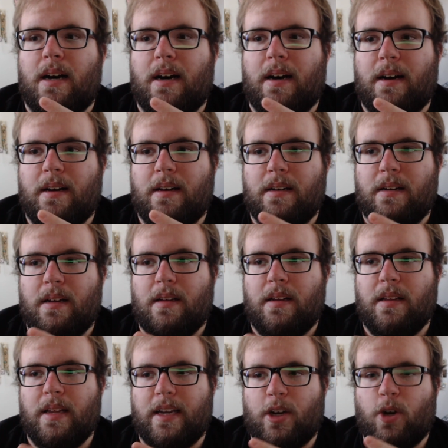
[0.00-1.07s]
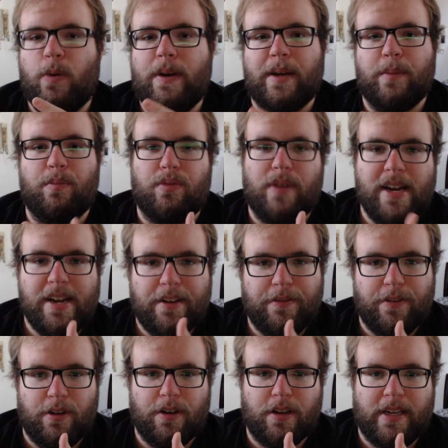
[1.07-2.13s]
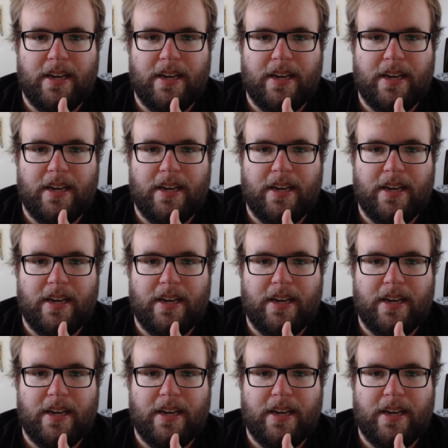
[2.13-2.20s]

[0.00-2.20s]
like a quick break for her